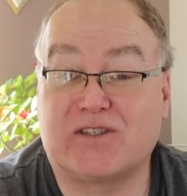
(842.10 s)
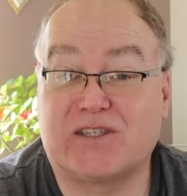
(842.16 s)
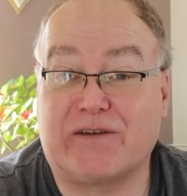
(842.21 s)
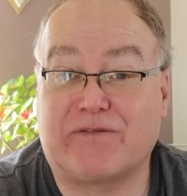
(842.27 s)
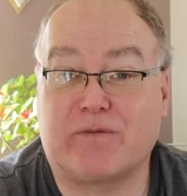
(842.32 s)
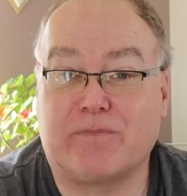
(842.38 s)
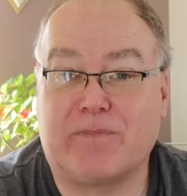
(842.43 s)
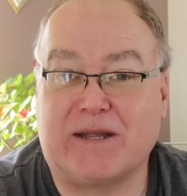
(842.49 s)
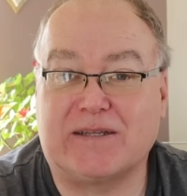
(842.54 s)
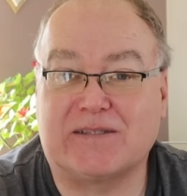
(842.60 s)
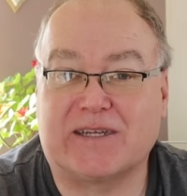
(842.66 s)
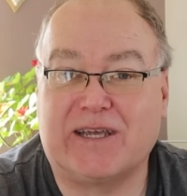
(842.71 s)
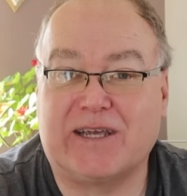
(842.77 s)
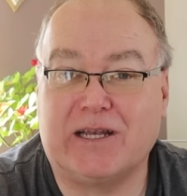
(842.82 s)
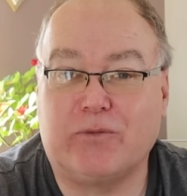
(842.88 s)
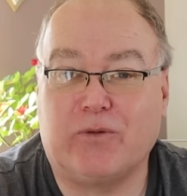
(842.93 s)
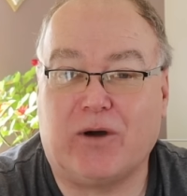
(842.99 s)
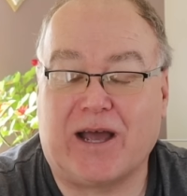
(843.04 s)
of 7 pence a
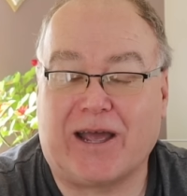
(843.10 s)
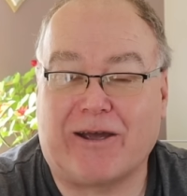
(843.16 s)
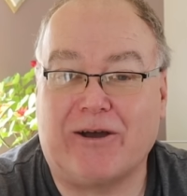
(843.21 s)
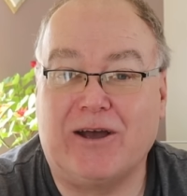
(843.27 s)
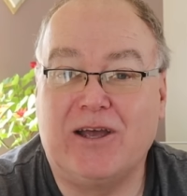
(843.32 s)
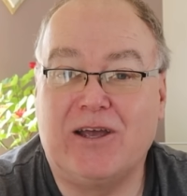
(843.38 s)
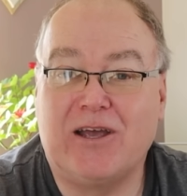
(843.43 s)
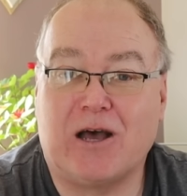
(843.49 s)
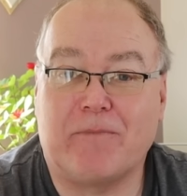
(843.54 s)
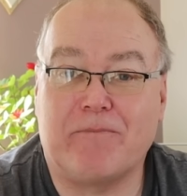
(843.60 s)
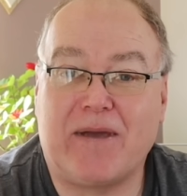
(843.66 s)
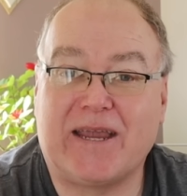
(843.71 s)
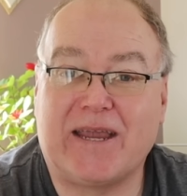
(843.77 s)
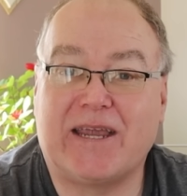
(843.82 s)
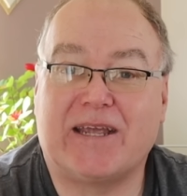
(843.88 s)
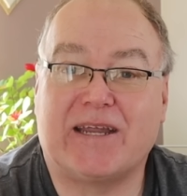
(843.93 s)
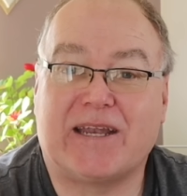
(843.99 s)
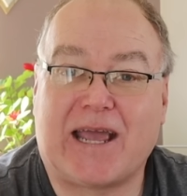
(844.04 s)
kilowatt hour. I'm
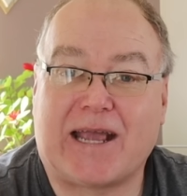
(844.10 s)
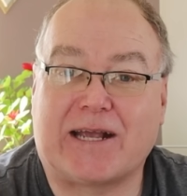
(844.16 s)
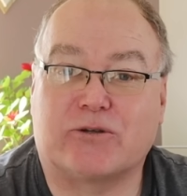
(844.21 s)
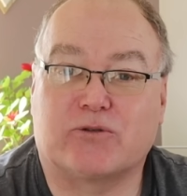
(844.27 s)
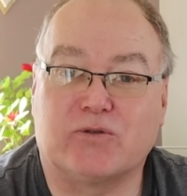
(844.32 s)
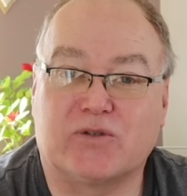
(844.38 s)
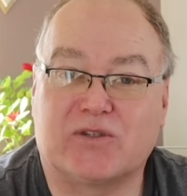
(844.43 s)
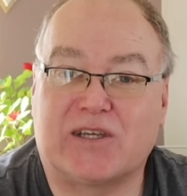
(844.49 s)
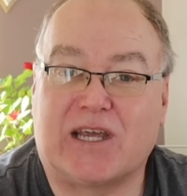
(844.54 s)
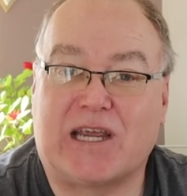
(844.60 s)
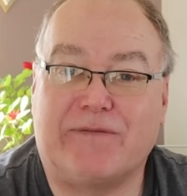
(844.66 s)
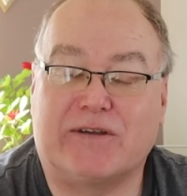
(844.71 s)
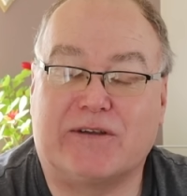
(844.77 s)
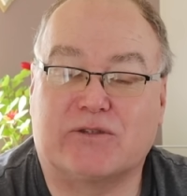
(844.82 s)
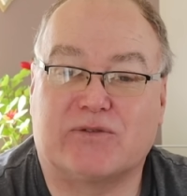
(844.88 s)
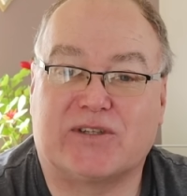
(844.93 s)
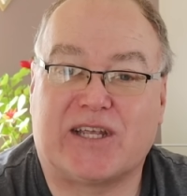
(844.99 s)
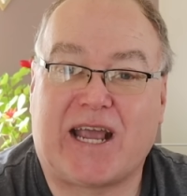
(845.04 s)
making an actual
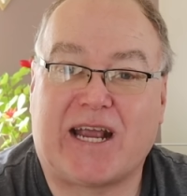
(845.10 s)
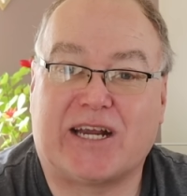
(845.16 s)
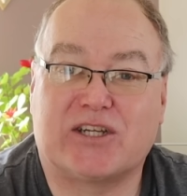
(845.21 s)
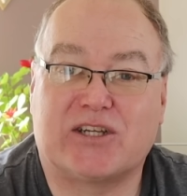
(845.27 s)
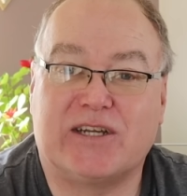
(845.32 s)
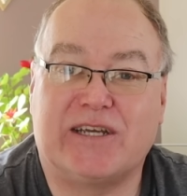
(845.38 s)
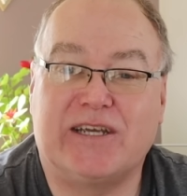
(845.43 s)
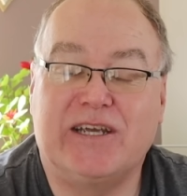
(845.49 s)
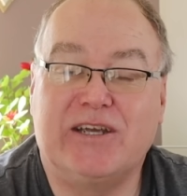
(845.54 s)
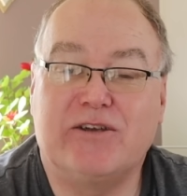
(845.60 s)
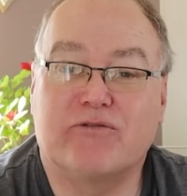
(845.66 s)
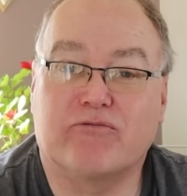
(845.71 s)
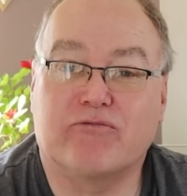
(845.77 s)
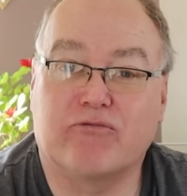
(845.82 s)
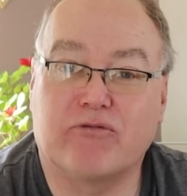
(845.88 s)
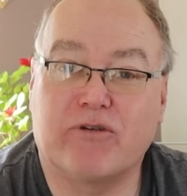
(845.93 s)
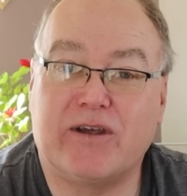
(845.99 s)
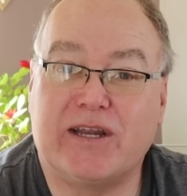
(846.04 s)
savings. So it's actually
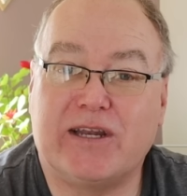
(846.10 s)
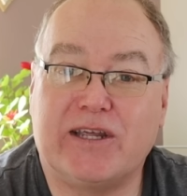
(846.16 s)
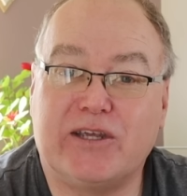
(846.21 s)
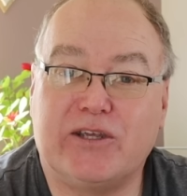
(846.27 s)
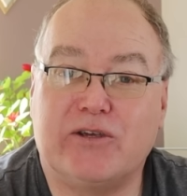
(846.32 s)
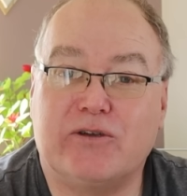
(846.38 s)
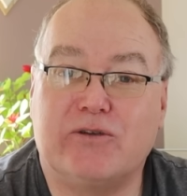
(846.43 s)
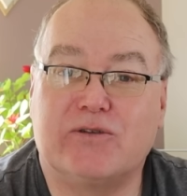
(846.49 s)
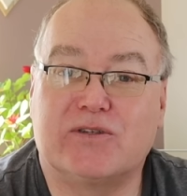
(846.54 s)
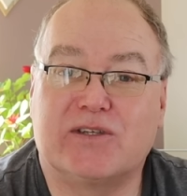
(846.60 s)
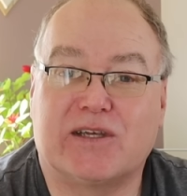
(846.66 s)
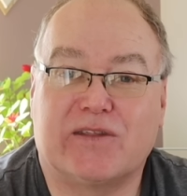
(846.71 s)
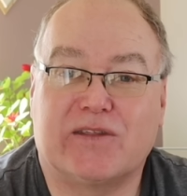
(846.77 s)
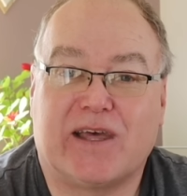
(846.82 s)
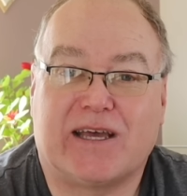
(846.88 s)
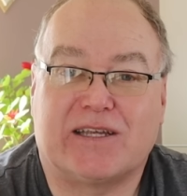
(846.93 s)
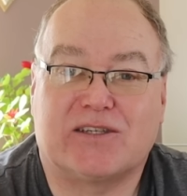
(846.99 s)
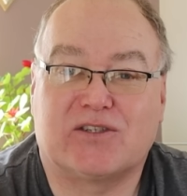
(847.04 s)
really
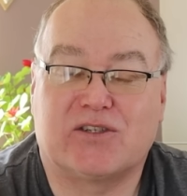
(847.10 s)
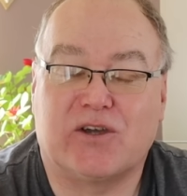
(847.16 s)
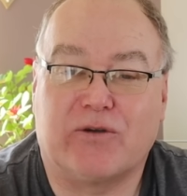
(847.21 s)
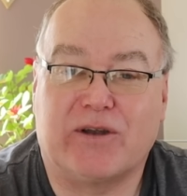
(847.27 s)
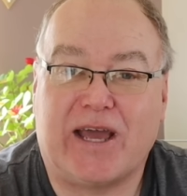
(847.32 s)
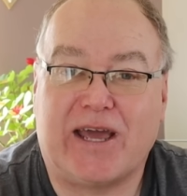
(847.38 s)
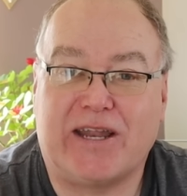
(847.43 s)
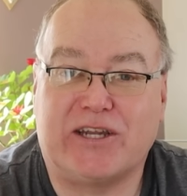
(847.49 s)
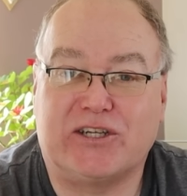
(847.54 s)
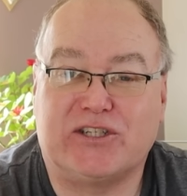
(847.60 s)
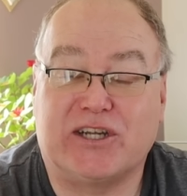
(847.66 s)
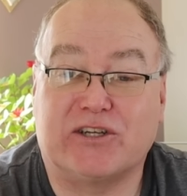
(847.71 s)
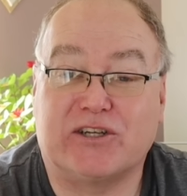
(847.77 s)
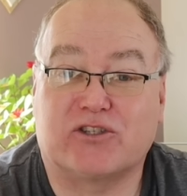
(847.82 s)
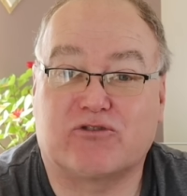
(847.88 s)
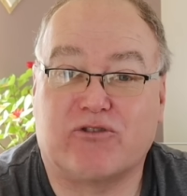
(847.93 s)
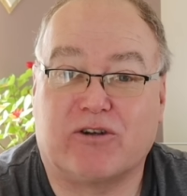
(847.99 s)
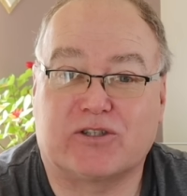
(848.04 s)
using that solar energy
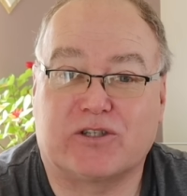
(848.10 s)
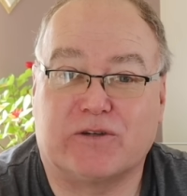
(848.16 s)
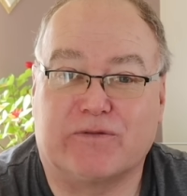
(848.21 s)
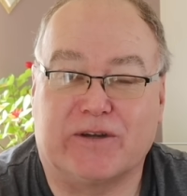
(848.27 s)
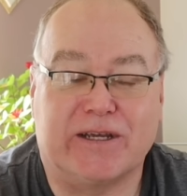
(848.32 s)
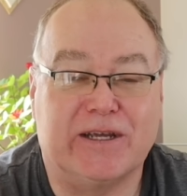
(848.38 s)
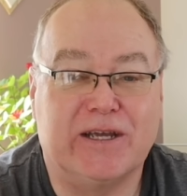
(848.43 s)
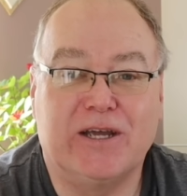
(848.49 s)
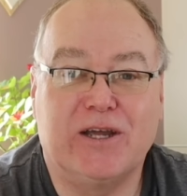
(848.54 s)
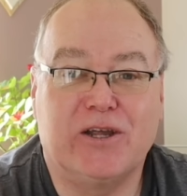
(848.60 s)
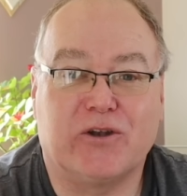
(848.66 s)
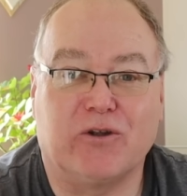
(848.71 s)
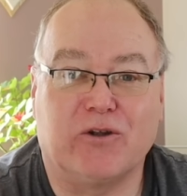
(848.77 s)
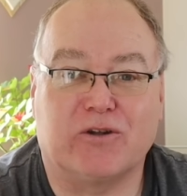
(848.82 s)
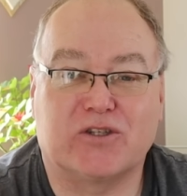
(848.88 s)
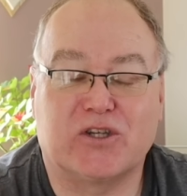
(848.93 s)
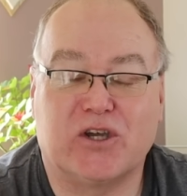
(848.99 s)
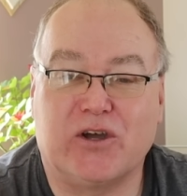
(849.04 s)
constructively,
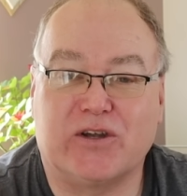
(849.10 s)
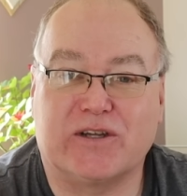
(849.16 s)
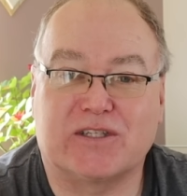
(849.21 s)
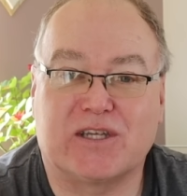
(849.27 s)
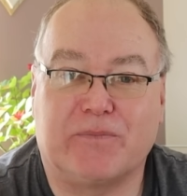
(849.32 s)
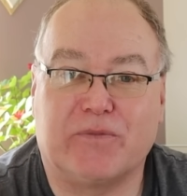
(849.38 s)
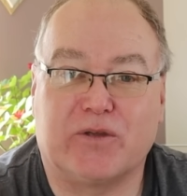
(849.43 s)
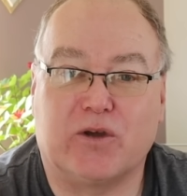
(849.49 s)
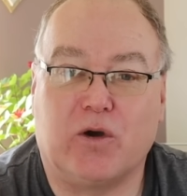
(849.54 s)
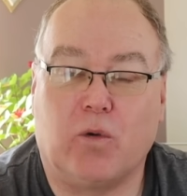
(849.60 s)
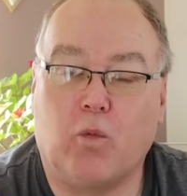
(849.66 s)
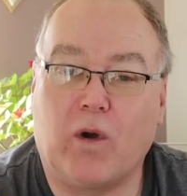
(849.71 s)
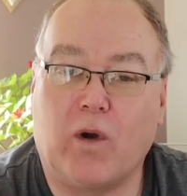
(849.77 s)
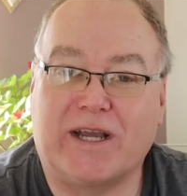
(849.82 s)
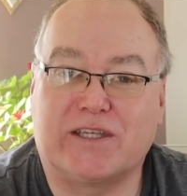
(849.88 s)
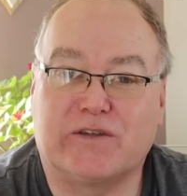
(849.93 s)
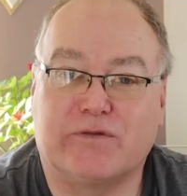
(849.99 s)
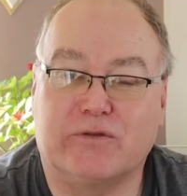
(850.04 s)
not turning something on
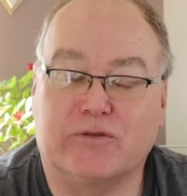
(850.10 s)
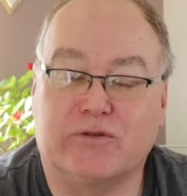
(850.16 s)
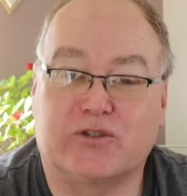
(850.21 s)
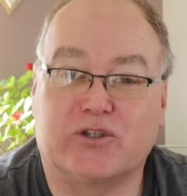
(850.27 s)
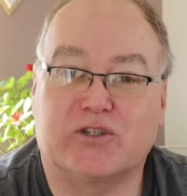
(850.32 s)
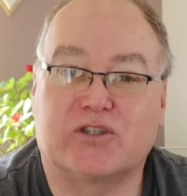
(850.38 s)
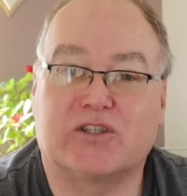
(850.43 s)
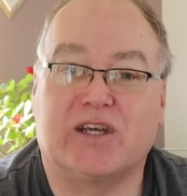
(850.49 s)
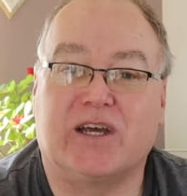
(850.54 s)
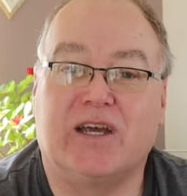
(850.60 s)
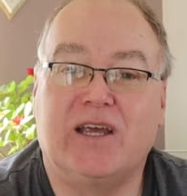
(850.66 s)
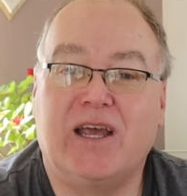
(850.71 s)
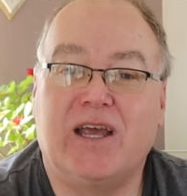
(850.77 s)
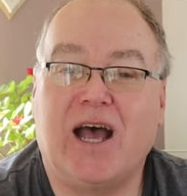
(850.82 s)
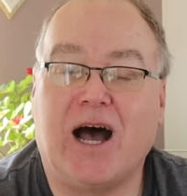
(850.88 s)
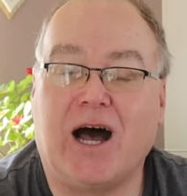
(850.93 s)
wasteful just to